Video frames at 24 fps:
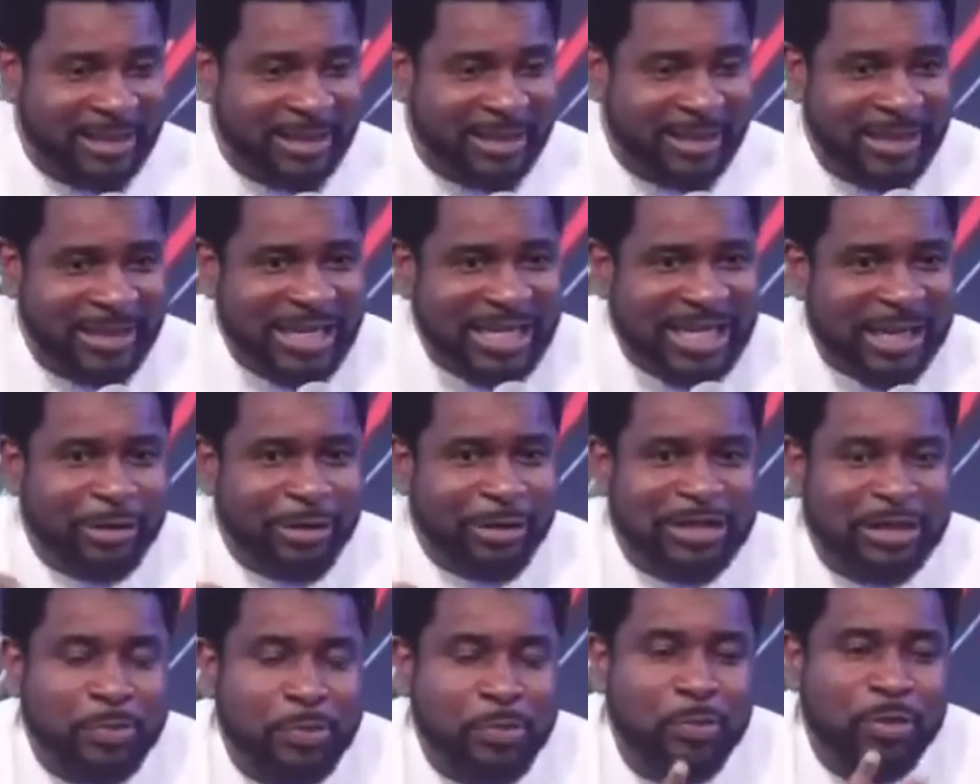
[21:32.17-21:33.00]
That's why you
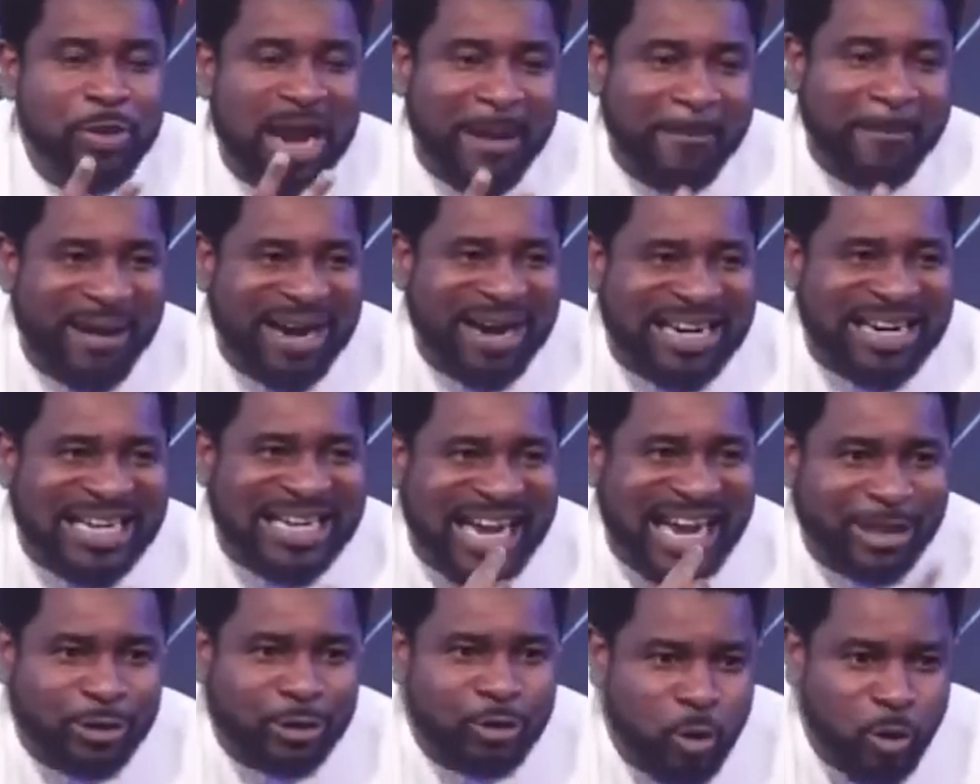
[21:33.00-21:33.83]
see people that are married, they
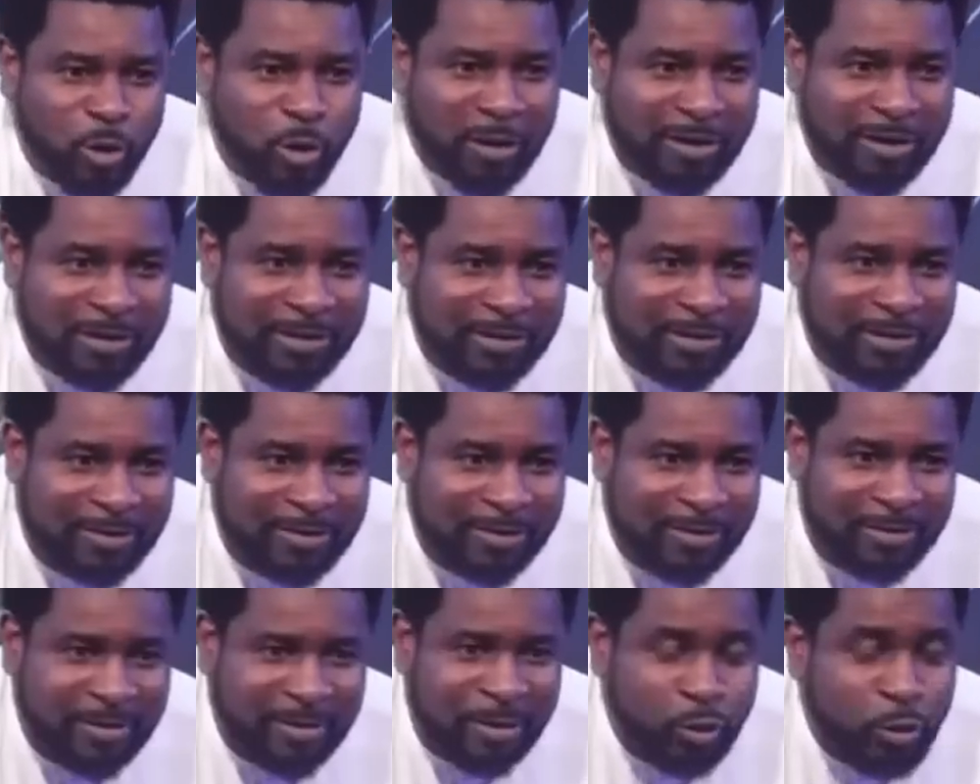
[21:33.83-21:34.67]
can't talk.
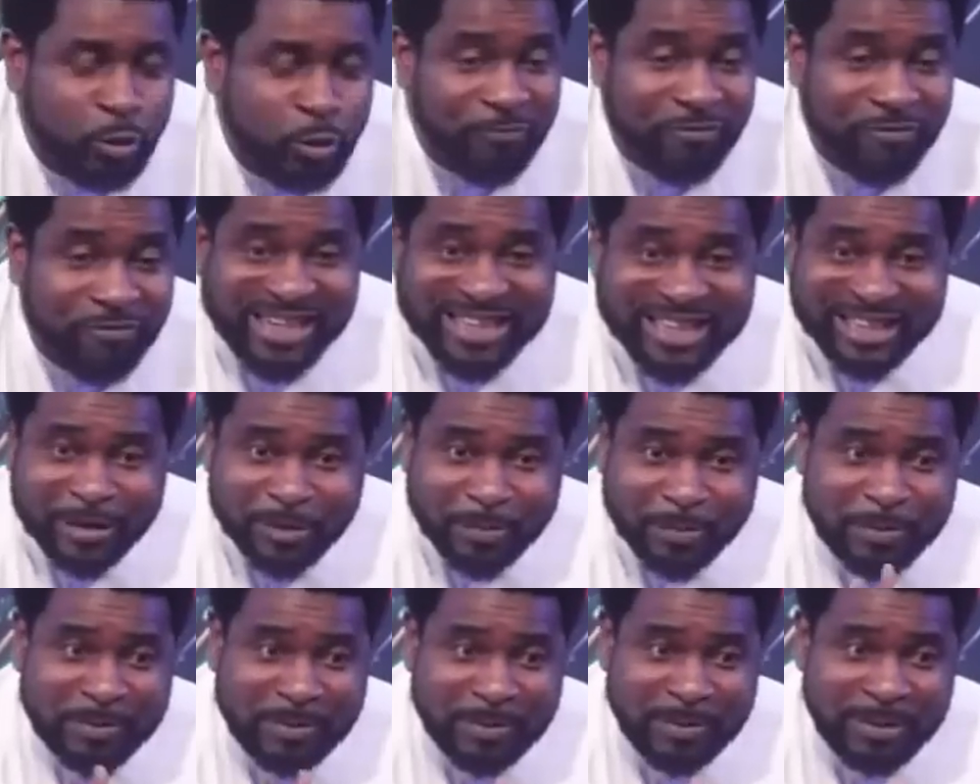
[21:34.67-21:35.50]
No friendship.
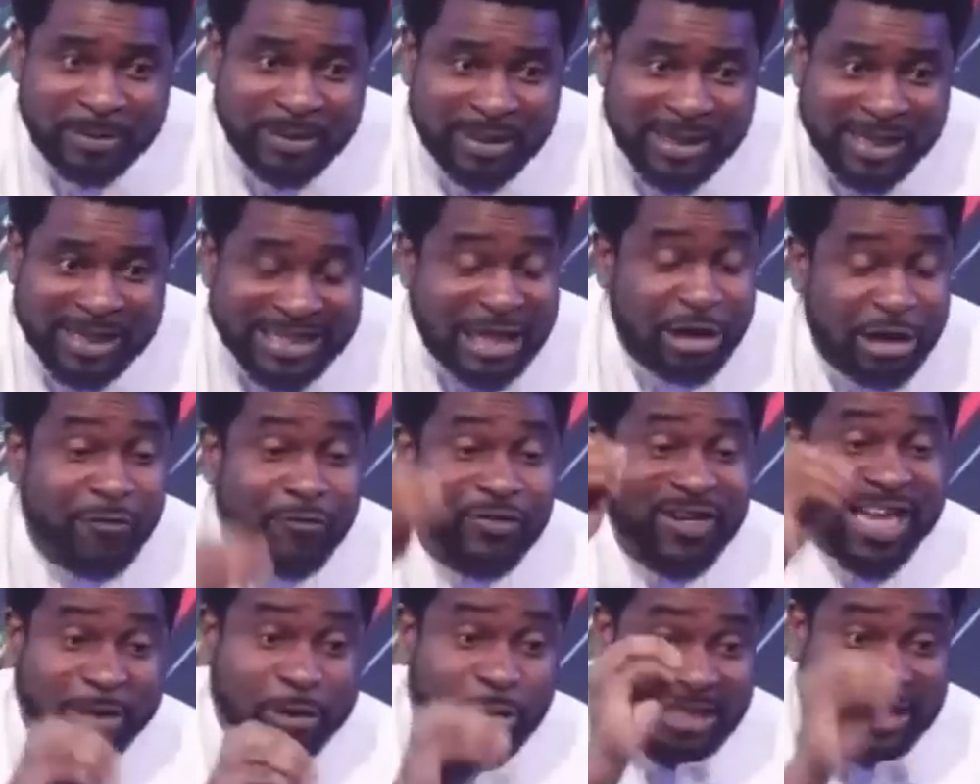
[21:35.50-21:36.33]
They don't even
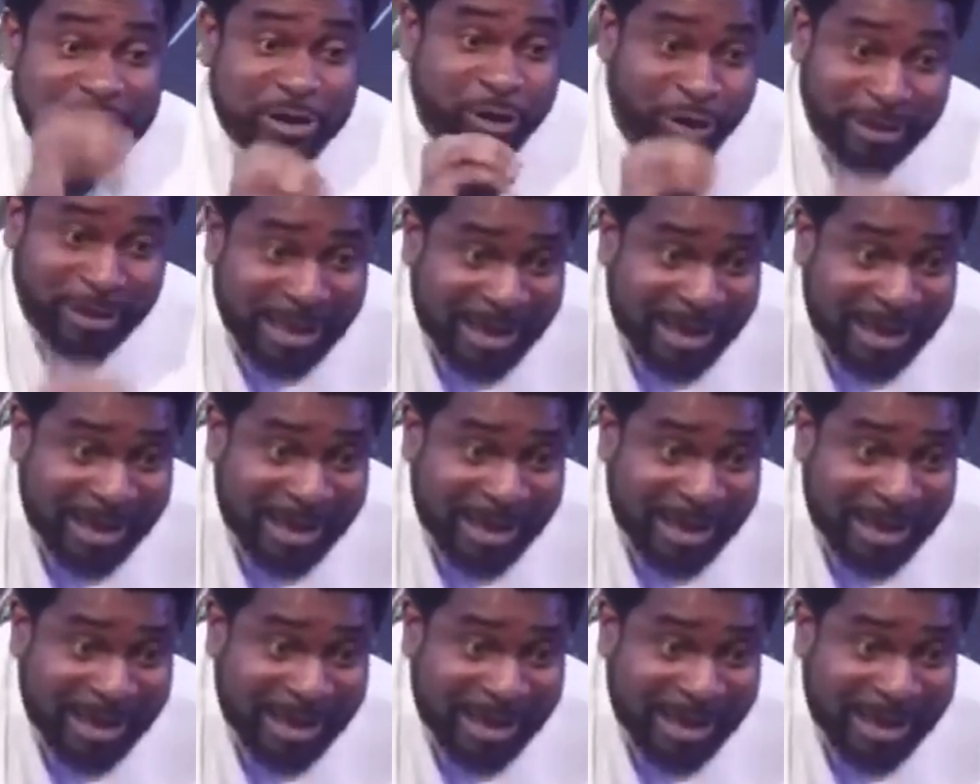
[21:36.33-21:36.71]
like to see each other.